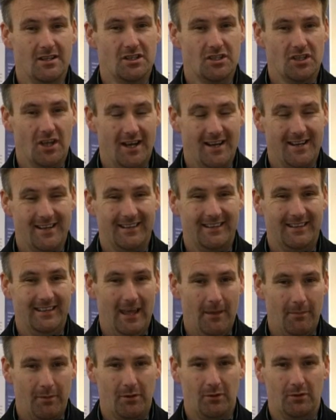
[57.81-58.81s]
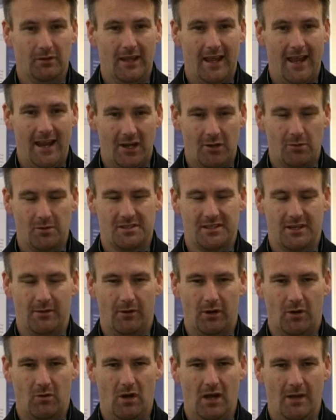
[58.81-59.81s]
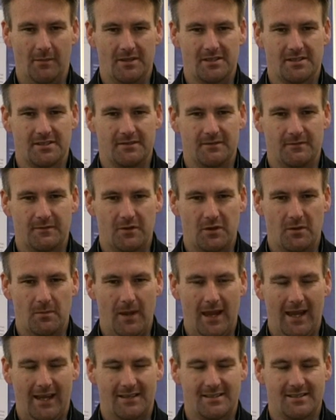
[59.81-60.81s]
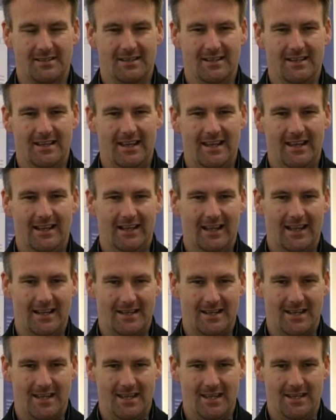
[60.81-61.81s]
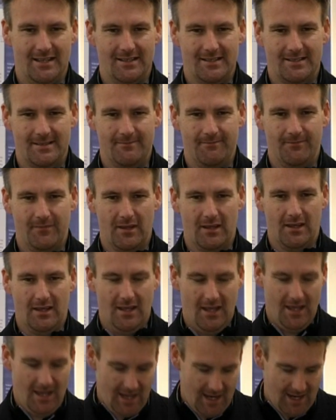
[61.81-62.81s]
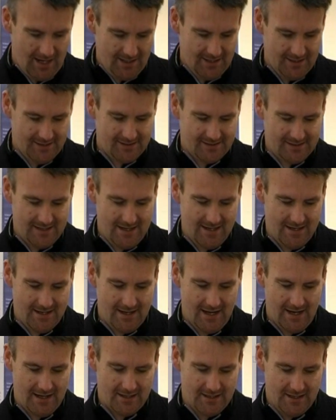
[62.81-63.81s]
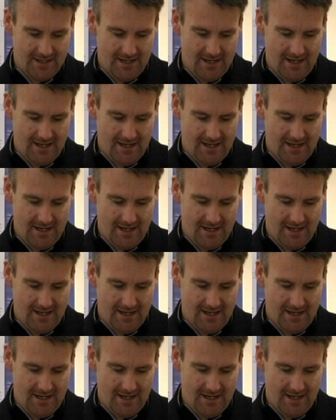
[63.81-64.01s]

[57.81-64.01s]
tighter capital adequacy requirements for the banks in later years, and has said that